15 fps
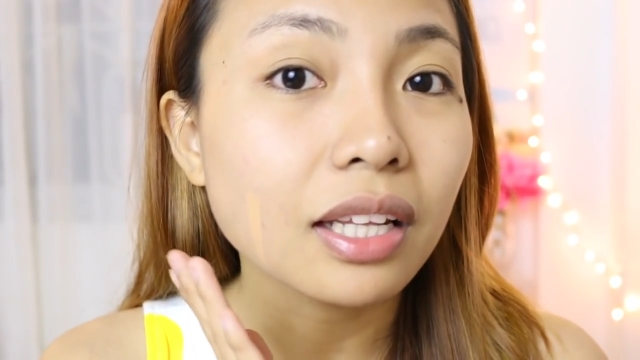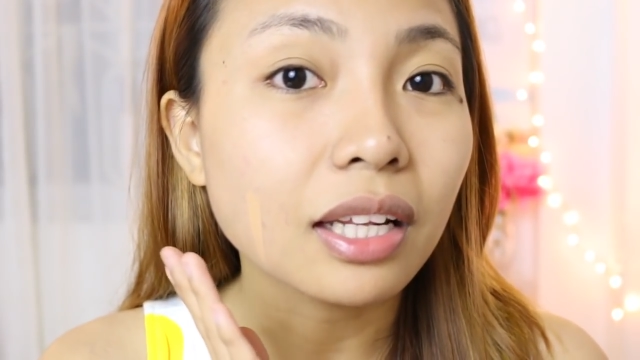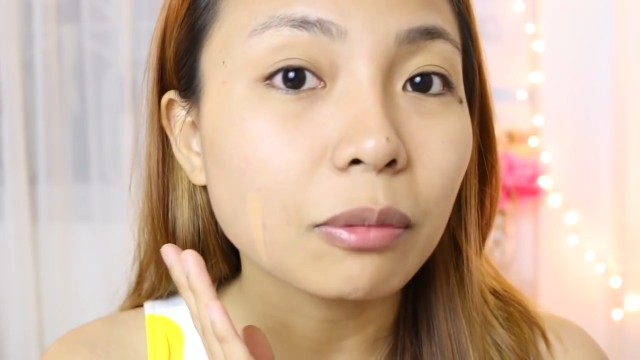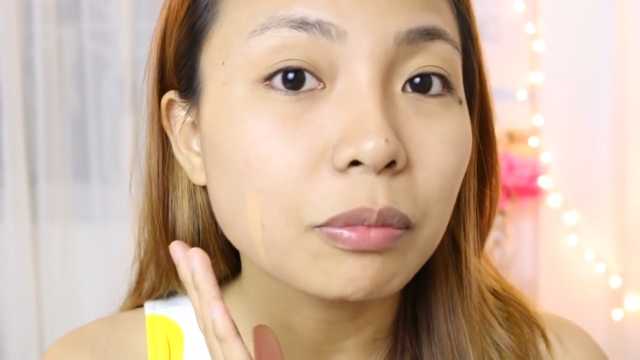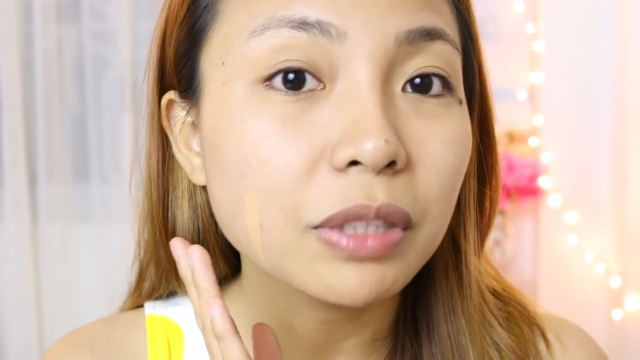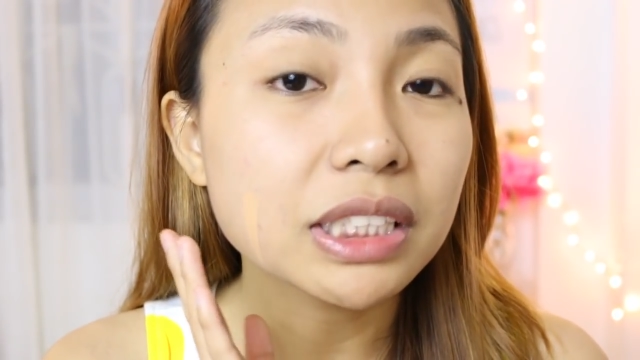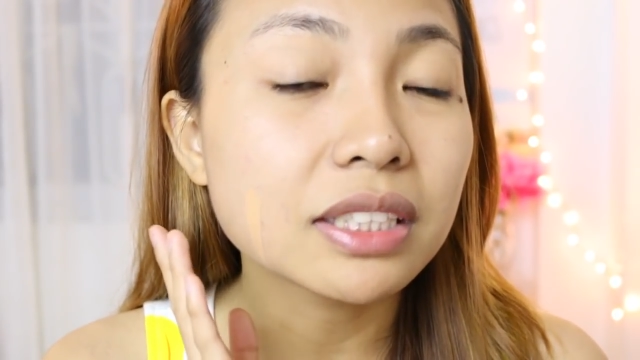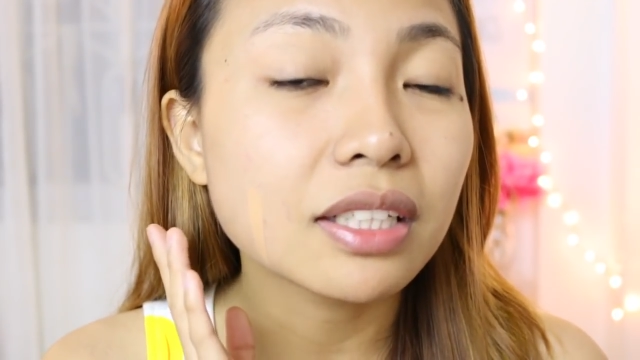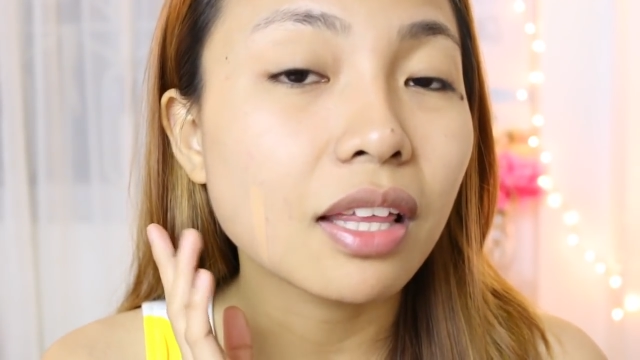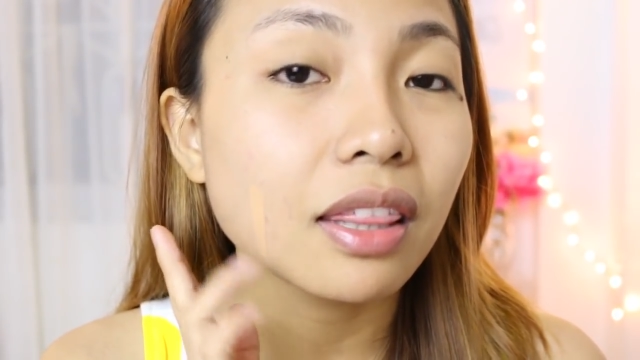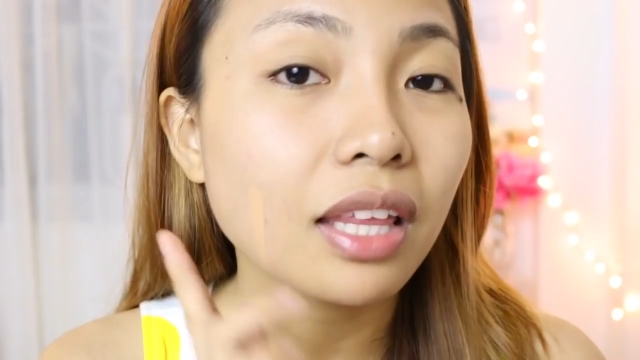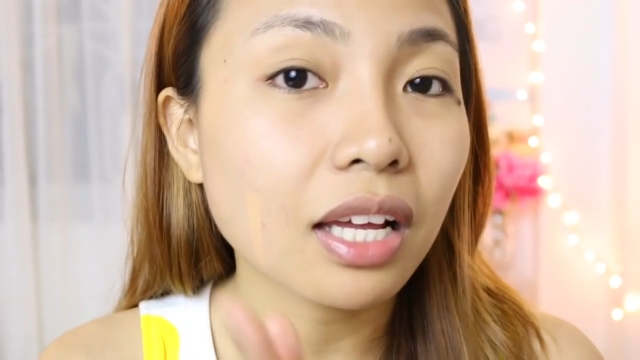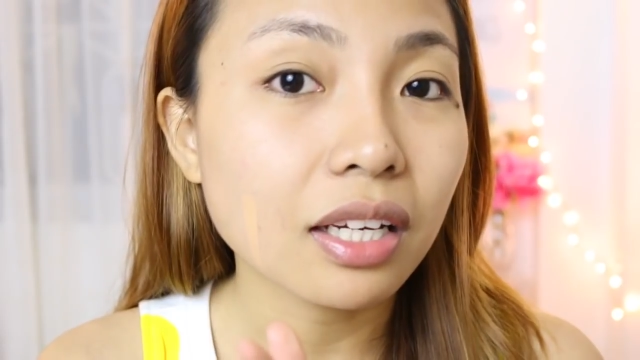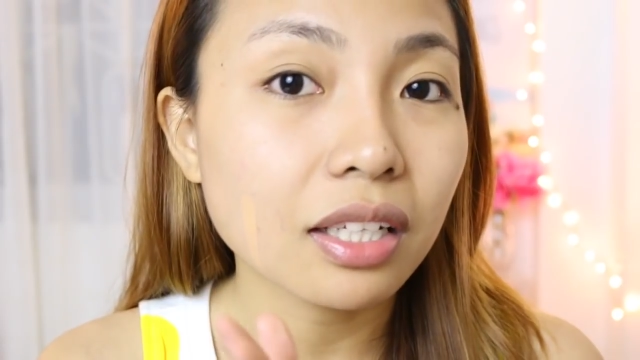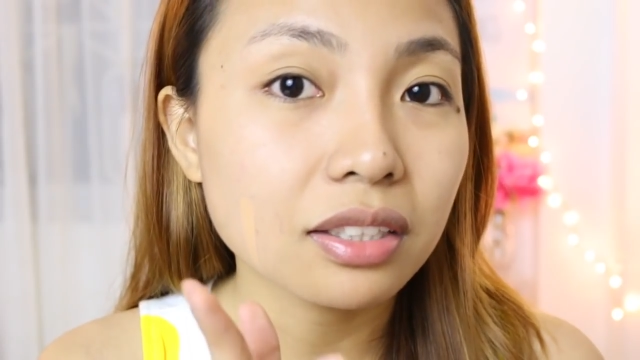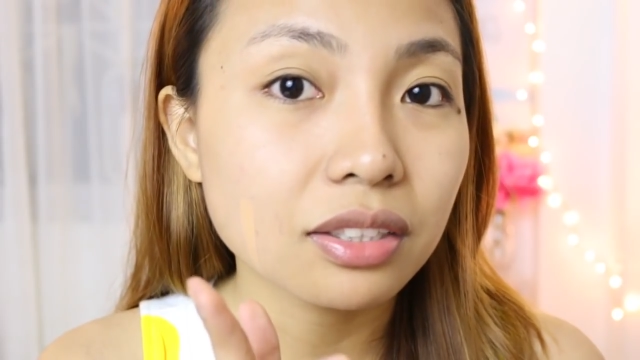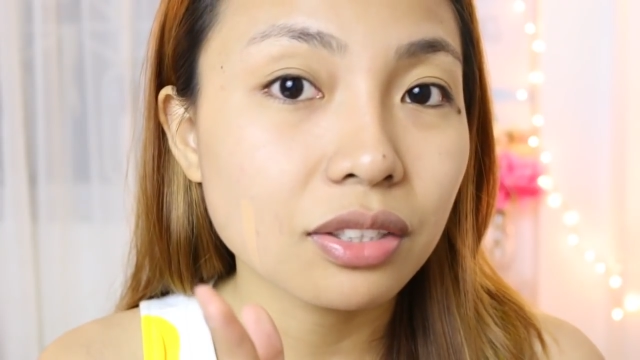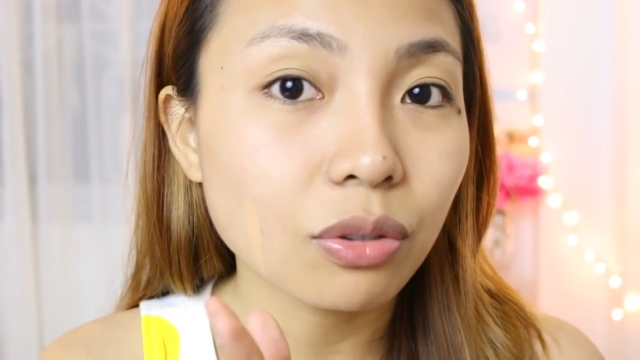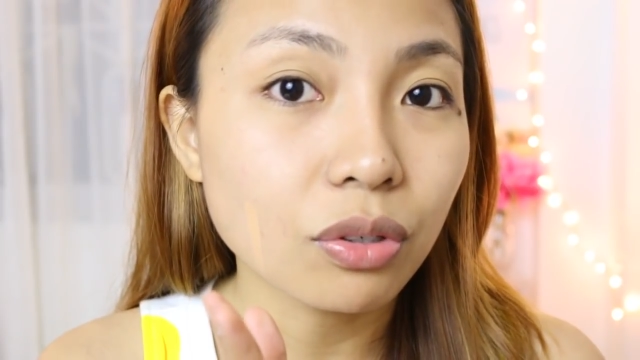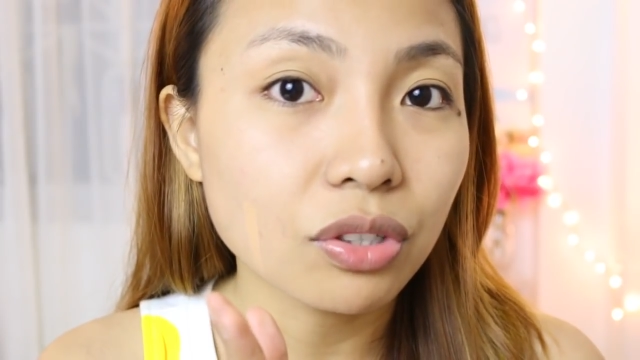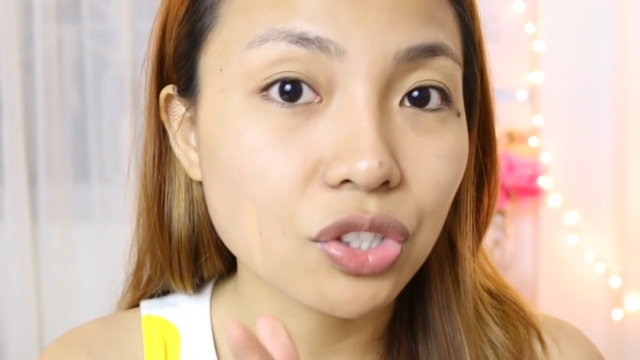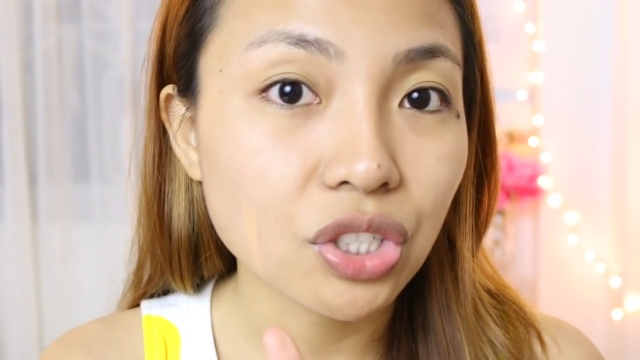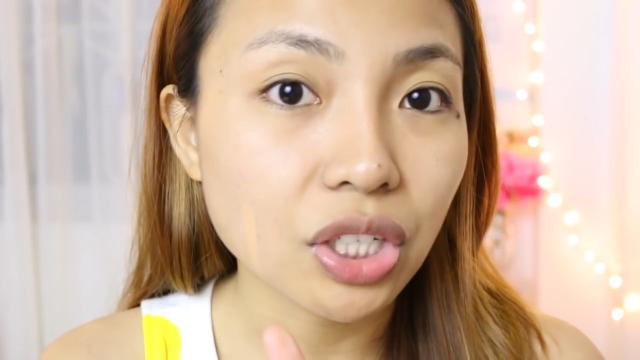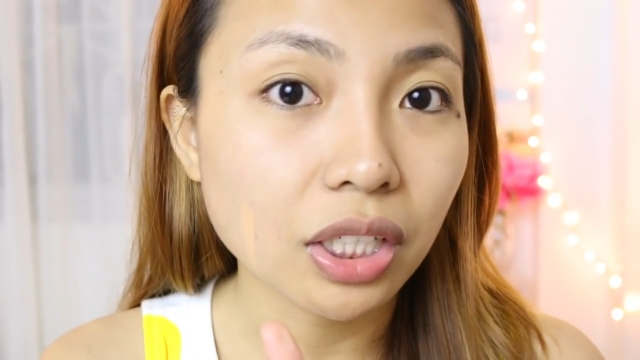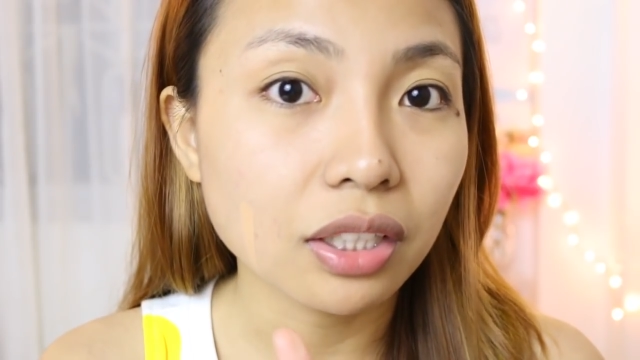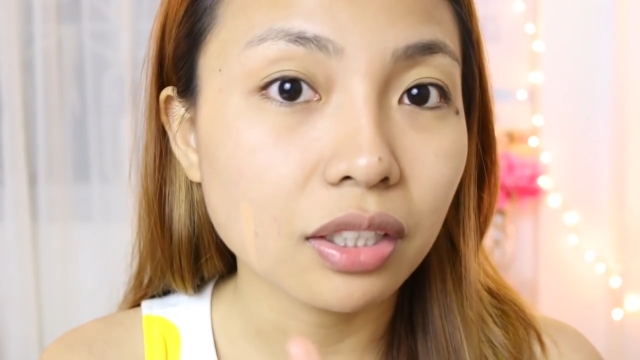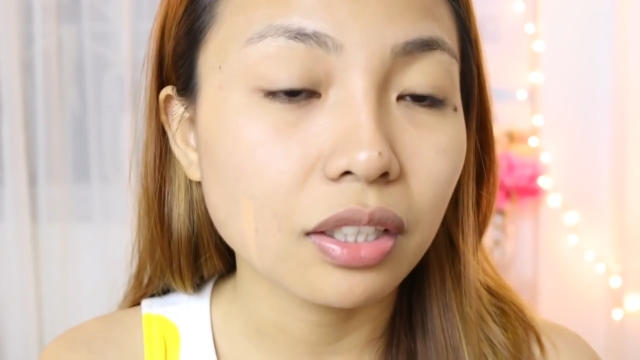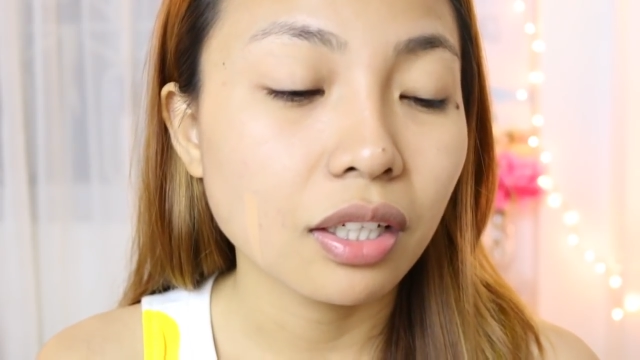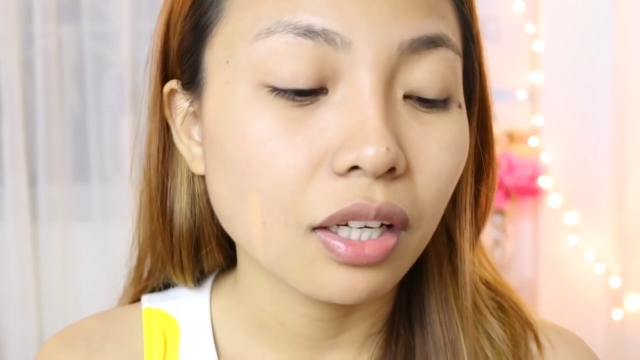that means that is your shade.